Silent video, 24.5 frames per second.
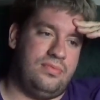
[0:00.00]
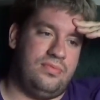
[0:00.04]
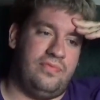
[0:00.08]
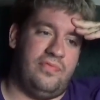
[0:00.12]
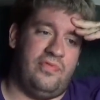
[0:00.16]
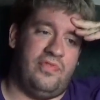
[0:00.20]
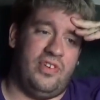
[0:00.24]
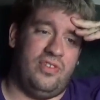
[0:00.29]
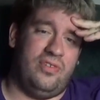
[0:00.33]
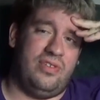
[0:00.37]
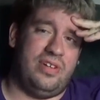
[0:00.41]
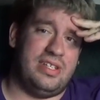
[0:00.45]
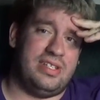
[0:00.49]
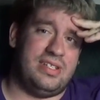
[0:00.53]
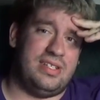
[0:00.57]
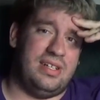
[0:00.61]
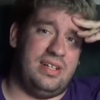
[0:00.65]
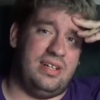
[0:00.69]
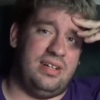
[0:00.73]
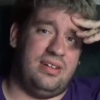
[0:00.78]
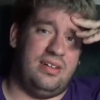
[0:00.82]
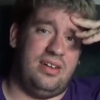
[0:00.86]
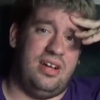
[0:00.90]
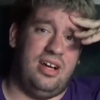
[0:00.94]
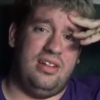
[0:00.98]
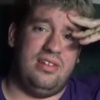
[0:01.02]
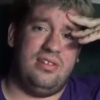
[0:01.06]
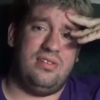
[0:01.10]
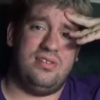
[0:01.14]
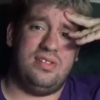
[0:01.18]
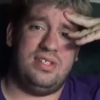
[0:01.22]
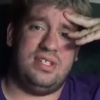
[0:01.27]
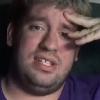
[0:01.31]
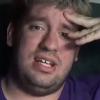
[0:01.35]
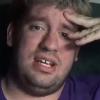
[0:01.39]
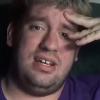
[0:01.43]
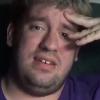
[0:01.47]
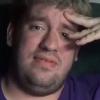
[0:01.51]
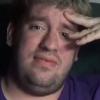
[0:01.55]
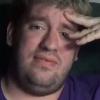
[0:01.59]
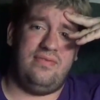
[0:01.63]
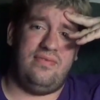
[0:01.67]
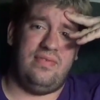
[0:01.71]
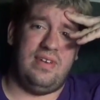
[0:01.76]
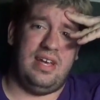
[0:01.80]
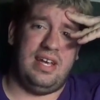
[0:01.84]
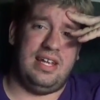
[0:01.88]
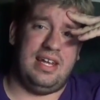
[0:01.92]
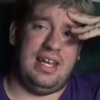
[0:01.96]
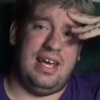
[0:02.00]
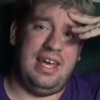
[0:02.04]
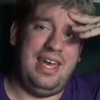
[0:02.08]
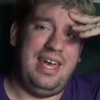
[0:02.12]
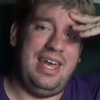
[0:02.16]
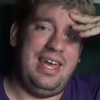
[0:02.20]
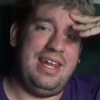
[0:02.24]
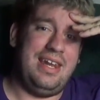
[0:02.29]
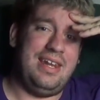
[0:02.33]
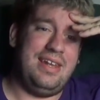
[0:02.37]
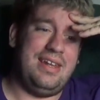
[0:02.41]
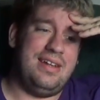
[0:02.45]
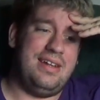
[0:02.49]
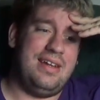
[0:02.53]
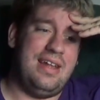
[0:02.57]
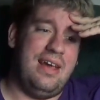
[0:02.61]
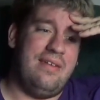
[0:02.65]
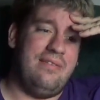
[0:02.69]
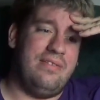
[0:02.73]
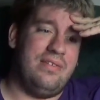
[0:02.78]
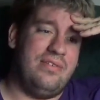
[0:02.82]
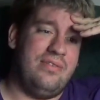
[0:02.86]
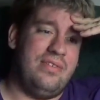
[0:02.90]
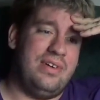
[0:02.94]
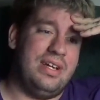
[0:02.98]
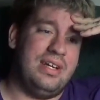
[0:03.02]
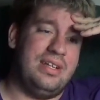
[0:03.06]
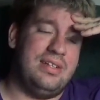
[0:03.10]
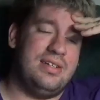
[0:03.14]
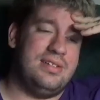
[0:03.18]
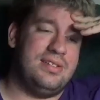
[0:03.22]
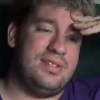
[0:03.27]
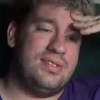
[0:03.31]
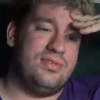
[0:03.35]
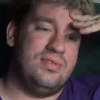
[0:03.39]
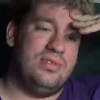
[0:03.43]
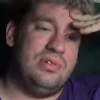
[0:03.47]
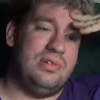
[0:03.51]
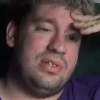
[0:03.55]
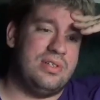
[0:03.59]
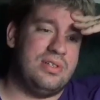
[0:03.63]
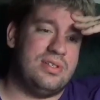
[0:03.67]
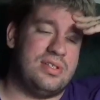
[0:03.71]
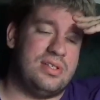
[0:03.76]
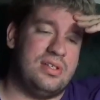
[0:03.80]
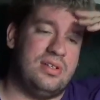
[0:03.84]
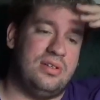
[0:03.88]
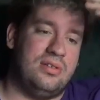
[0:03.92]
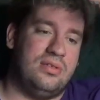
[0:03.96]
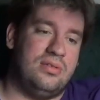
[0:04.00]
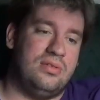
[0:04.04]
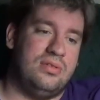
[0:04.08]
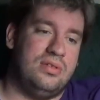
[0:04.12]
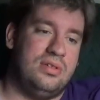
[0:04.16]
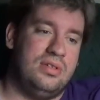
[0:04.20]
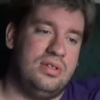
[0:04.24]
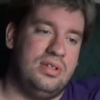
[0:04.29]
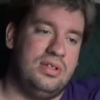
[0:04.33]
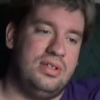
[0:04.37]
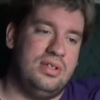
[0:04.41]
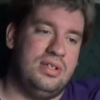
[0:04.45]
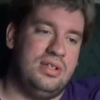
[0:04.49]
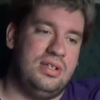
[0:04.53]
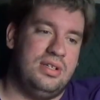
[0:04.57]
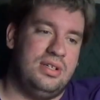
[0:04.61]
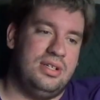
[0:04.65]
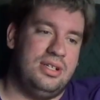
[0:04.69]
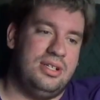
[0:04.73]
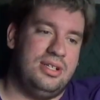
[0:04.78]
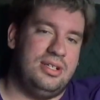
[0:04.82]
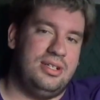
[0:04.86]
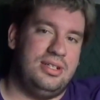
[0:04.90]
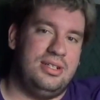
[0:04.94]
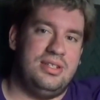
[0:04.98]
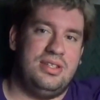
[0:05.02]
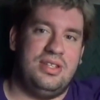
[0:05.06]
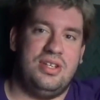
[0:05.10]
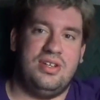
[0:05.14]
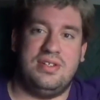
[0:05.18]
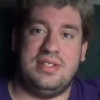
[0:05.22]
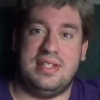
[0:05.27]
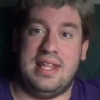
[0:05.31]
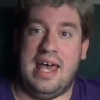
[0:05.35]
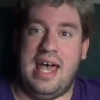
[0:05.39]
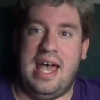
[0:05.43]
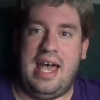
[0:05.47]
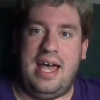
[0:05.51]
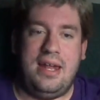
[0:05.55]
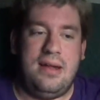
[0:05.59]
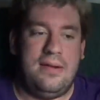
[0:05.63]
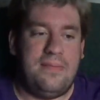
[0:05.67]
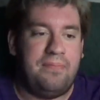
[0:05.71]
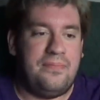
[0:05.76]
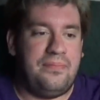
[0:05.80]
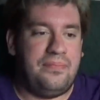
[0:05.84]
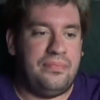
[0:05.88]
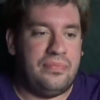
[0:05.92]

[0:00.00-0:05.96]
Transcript: focused on other stuff, and I hated everyone in school, so there's that.